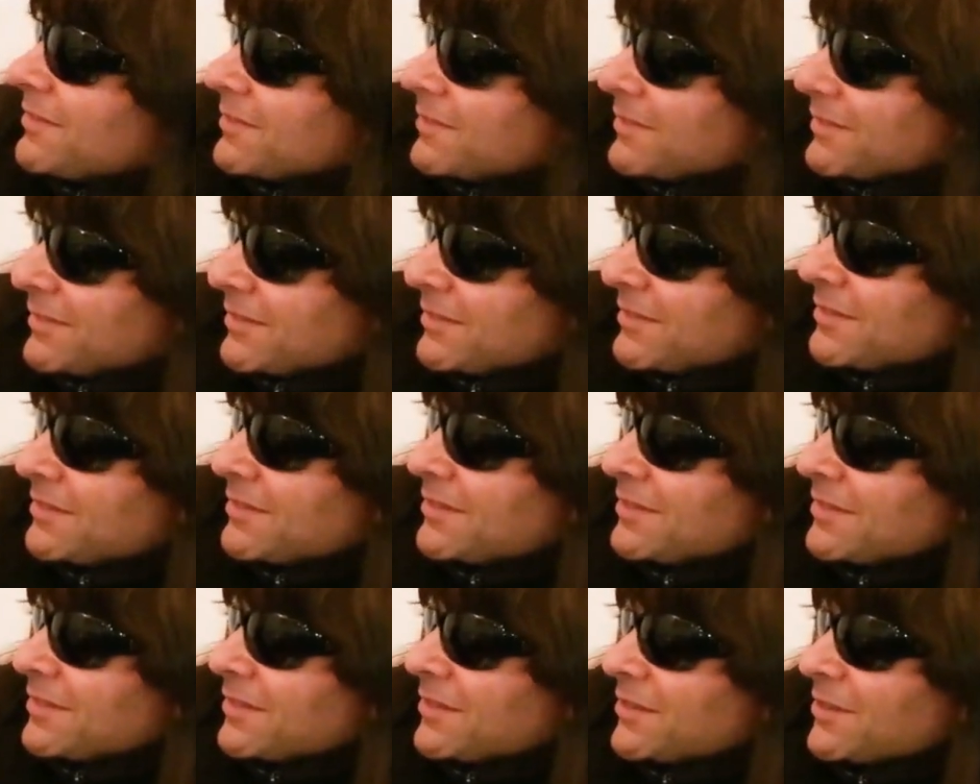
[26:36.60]

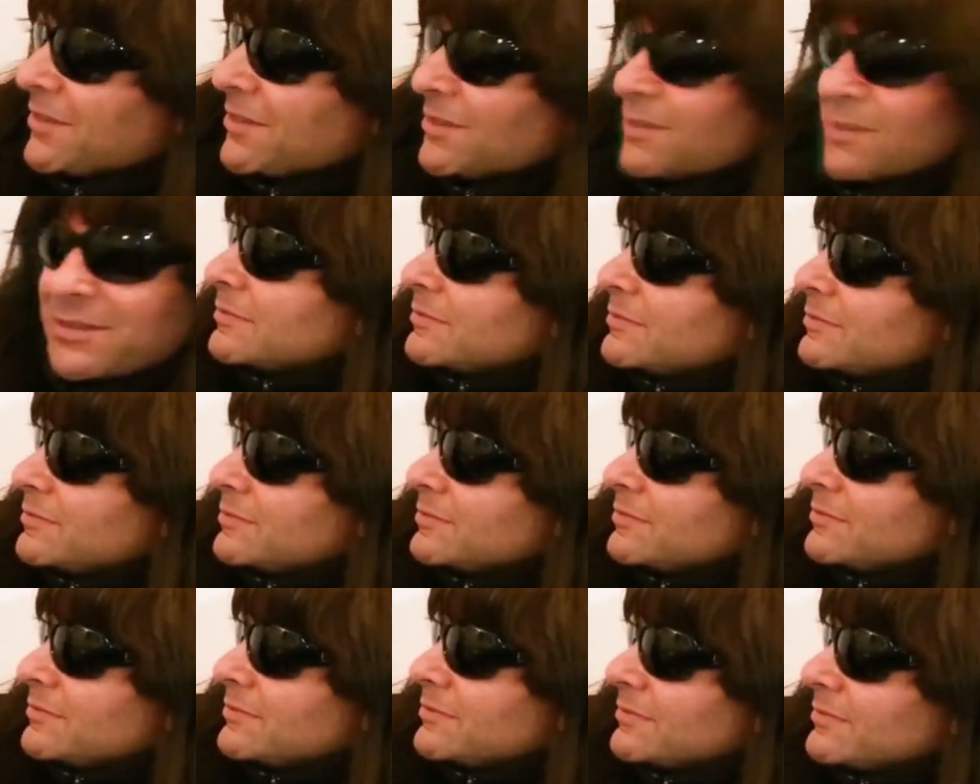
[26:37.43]

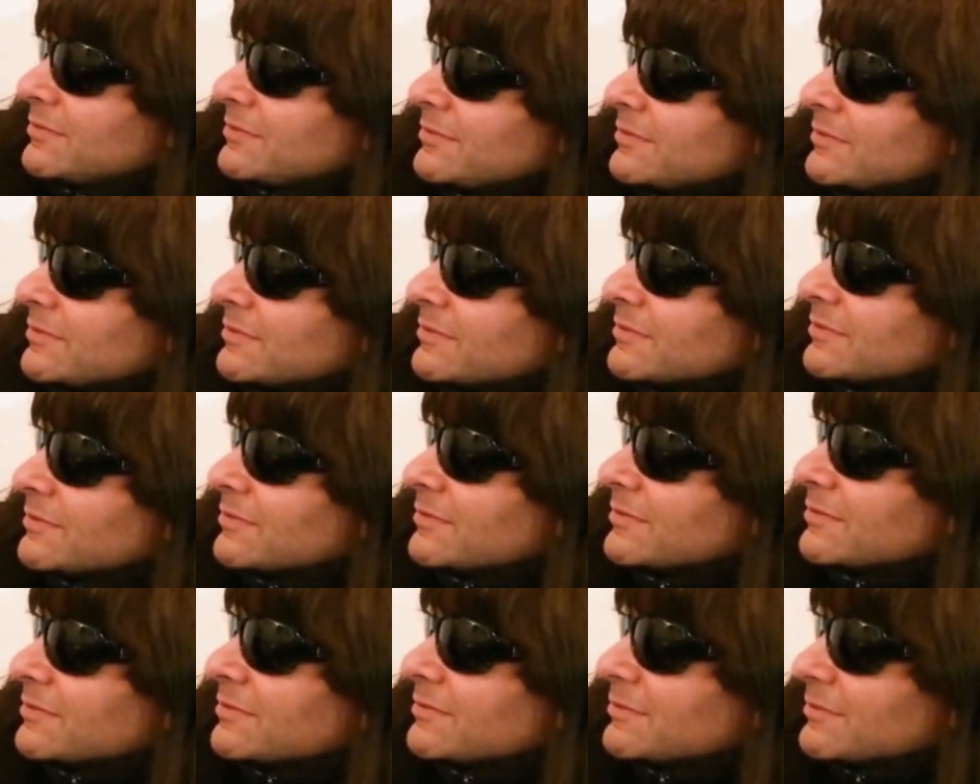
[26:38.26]

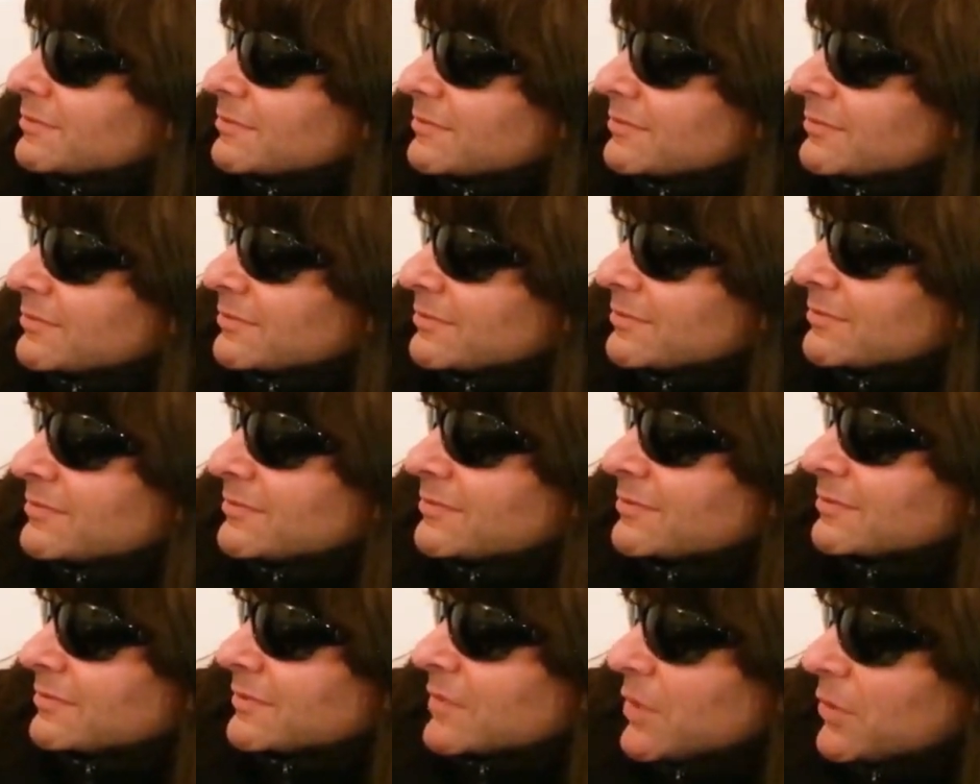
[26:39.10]

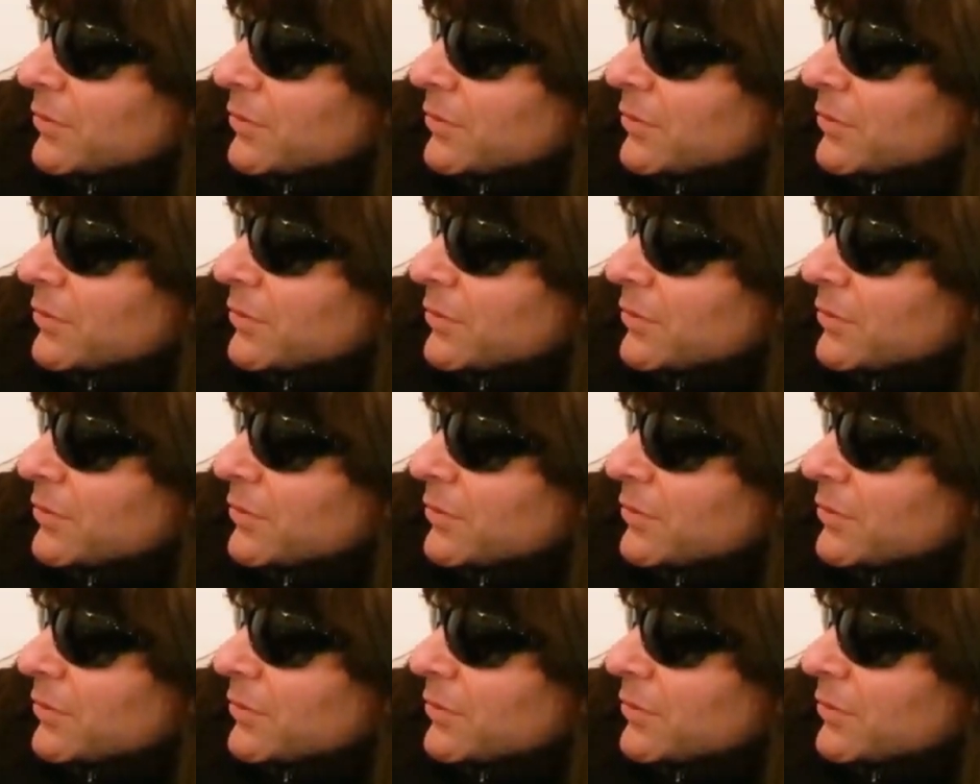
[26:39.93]
This person isn't speaking.